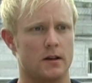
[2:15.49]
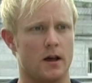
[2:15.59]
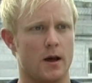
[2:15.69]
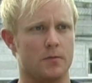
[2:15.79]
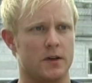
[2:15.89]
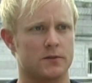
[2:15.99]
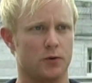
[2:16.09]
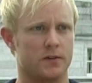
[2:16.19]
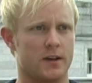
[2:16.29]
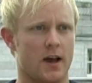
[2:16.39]
It's
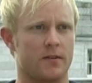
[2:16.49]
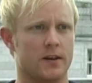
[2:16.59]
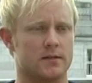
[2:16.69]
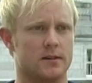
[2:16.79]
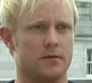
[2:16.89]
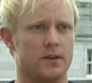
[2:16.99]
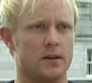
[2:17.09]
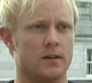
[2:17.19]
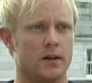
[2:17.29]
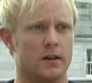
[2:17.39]
one thing having a CV